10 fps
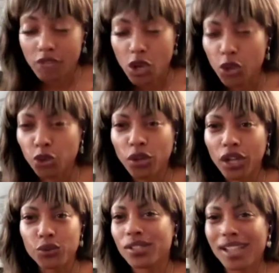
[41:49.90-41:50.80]
who
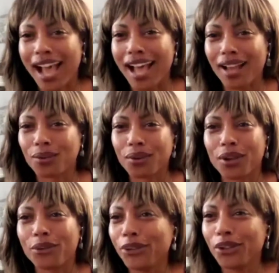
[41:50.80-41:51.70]
knows? I don't
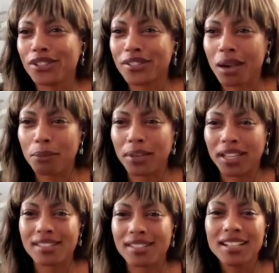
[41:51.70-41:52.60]
know. You know these
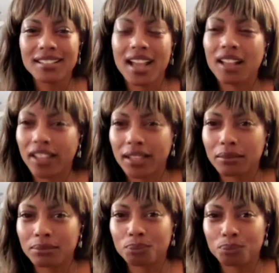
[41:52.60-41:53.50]
companies, kind of like
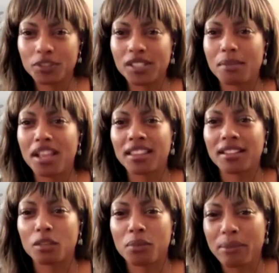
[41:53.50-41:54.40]
some
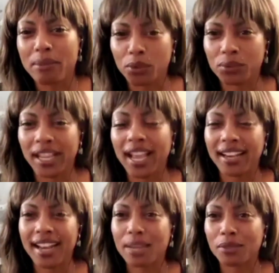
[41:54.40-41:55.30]
ethnic people. They got a
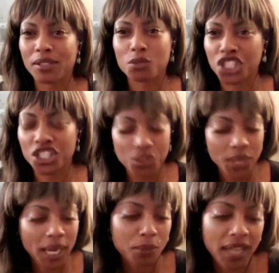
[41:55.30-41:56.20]
name and some shit you
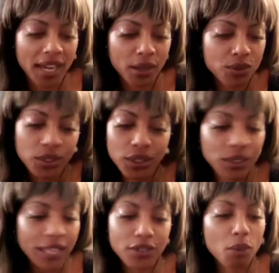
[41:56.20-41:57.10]
can't pronounce
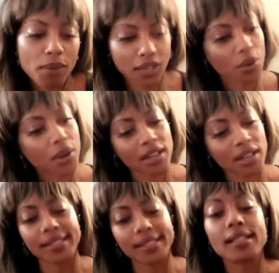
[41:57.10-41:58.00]
and don't make no kind of
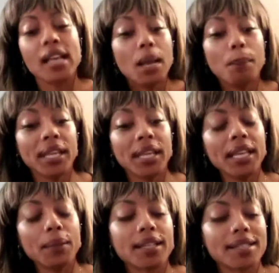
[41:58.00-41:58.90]
sense. But
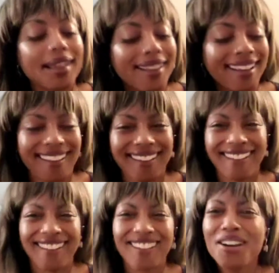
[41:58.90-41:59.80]
anyways,
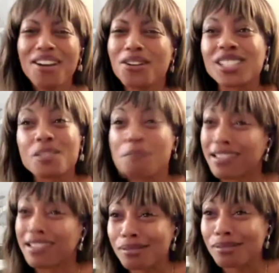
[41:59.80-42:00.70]
or spell
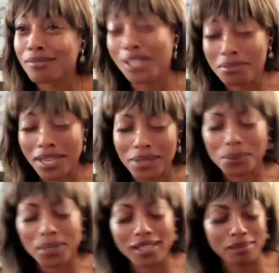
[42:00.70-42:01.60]
it some dumb kind of
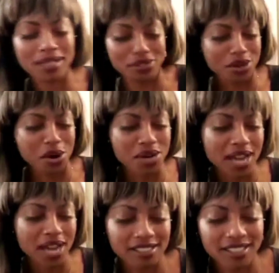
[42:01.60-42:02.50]
way that makes no
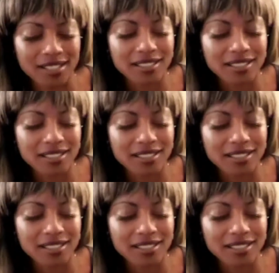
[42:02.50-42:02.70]
kind of sense.